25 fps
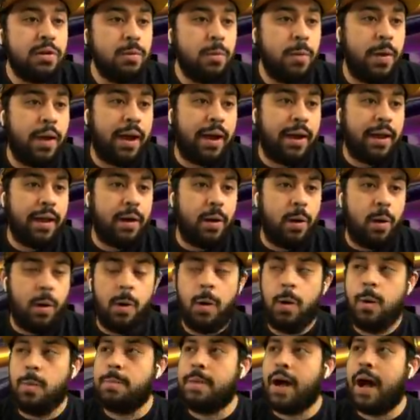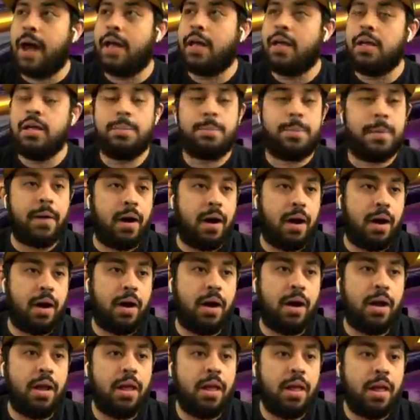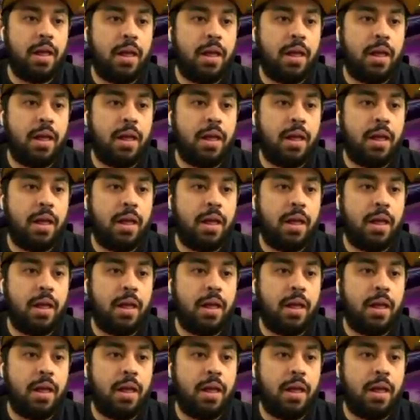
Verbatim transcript: We gotta oh my bruh.